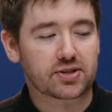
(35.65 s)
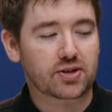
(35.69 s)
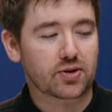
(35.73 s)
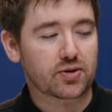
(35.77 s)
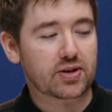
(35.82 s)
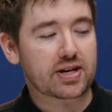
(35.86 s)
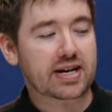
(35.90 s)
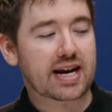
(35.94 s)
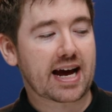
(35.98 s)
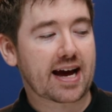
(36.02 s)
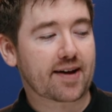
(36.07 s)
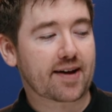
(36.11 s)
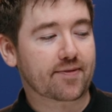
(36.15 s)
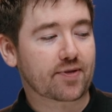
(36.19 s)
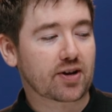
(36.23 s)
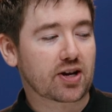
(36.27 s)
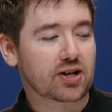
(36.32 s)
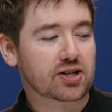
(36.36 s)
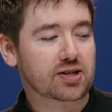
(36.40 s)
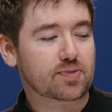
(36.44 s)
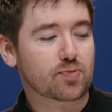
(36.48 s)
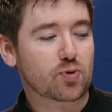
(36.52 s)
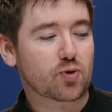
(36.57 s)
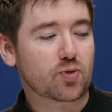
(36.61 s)
So you can have a
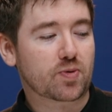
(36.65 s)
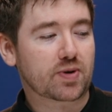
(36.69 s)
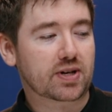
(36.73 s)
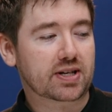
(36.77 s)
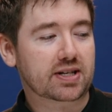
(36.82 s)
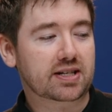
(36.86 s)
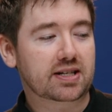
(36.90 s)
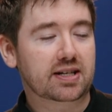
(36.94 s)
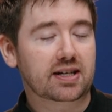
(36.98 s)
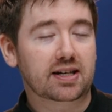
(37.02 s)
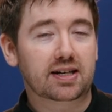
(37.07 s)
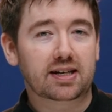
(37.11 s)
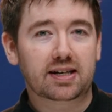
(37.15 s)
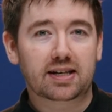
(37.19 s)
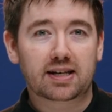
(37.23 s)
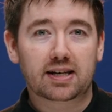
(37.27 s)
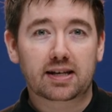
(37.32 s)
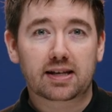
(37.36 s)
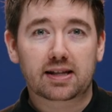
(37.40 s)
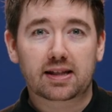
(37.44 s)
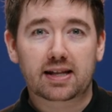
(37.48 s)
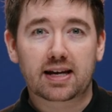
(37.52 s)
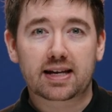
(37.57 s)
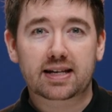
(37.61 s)
small one
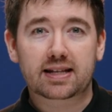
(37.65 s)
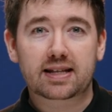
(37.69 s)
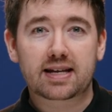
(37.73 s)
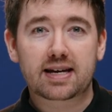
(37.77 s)
like